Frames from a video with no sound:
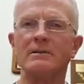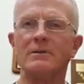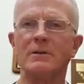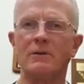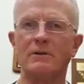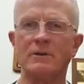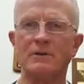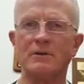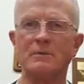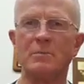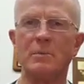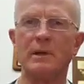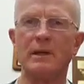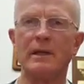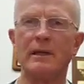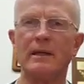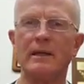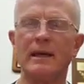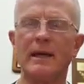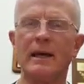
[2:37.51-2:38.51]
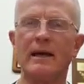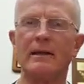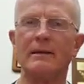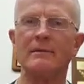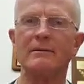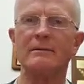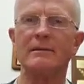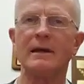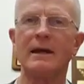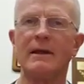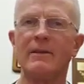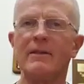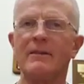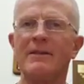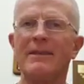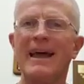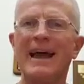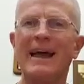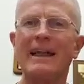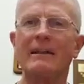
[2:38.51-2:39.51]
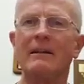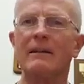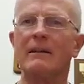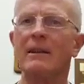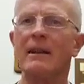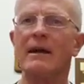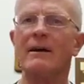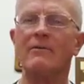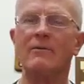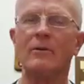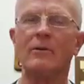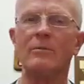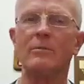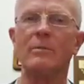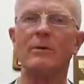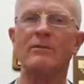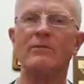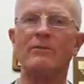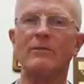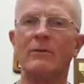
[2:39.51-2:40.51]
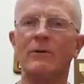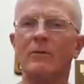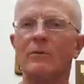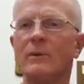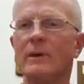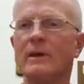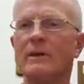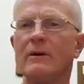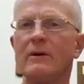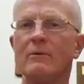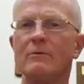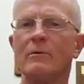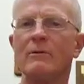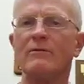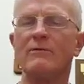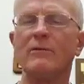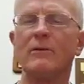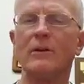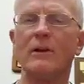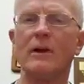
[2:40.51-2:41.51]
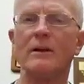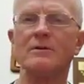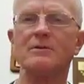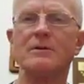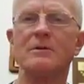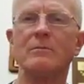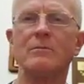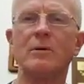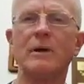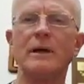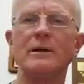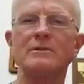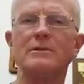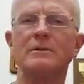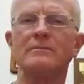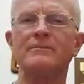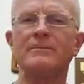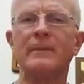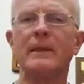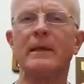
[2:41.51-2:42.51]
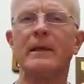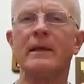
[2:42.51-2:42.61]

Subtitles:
so to speak, at that level before we go to a full arch impression,